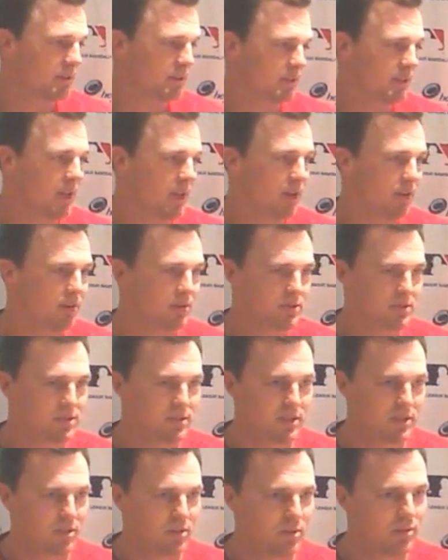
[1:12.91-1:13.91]
And now he's,
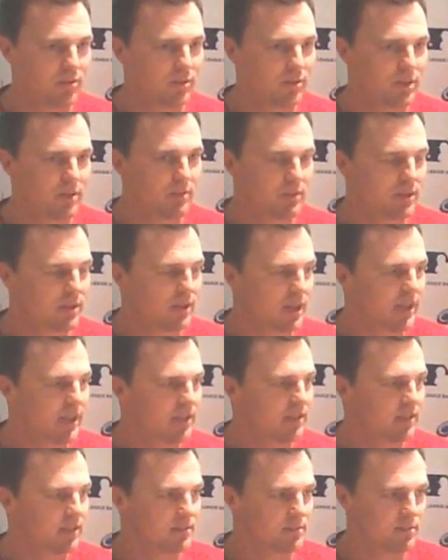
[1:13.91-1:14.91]
you know, over there with
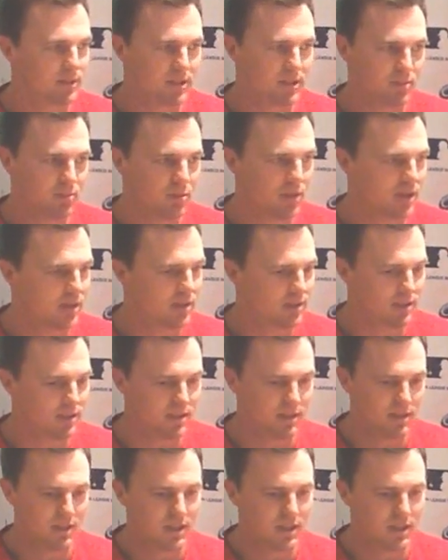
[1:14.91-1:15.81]
Atlanta, and he's playing well, and